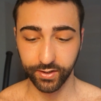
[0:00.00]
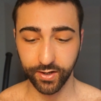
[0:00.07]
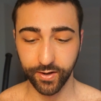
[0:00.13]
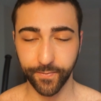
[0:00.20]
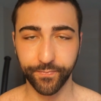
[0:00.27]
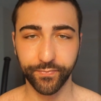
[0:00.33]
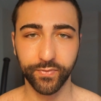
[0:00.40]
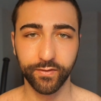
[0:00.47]

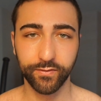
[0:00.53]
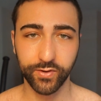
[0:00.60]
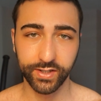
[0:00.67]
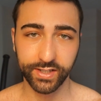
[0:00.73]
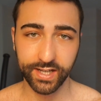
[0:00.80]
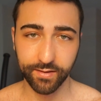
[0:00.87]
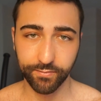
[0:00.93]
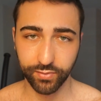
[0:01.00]
Now, for
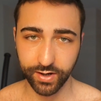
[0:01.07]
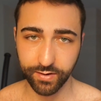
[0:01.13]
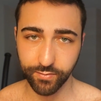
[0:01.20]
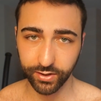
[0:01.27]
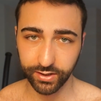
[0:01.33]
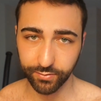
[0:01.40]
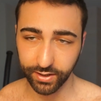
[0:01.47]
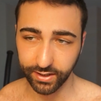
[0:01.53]
example, in
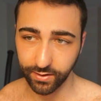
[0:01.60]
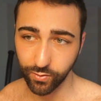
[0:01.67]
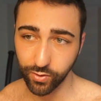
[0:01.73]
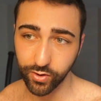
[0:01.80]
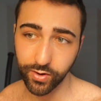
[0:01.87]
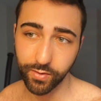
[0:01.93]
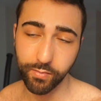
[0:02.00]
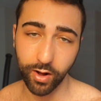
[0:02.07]
bodybuilding
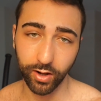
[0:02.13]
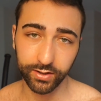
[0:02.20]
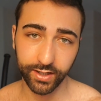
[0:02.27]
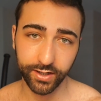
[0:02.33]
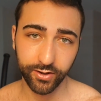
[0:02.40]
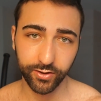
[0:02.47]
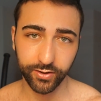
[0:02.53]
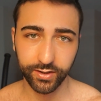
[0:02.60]
world,
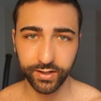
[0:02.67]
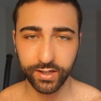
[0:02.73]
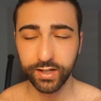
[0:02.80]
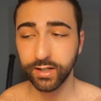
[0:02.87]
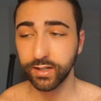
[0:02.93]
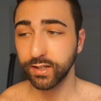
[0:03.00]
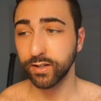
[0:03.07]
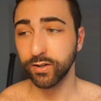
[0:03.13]
boldenone,
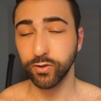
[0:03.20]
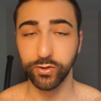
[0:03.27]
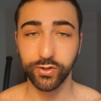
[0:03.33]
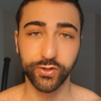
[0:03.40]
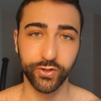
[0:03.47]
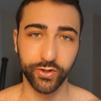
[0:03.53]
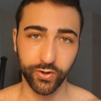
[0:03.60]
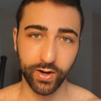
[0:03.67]

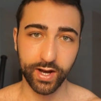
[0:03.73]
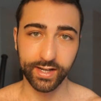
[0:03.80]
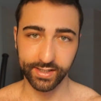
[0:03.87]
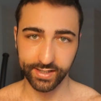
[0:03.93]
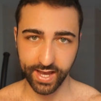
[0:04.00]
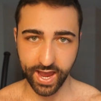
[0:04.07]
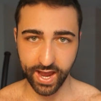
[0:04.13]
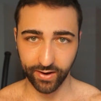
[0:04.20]
also known
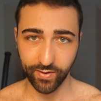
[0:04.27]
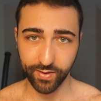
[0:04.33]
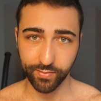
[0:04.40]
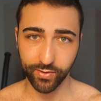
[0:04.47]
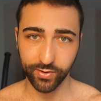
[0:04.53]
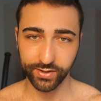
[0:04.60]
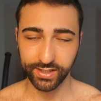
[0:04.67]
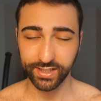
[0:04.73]
as
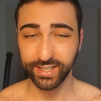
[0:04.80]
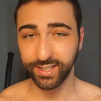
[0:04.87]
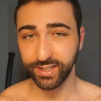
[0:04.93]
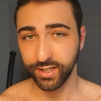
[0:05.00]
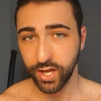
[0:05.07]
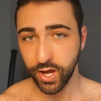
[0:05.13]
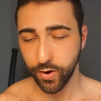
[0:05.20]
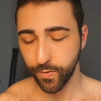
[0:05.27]
equipoise, is
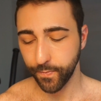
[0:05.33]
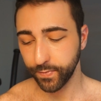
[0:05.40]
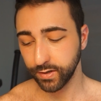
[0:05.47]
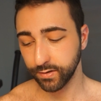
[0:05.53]
new.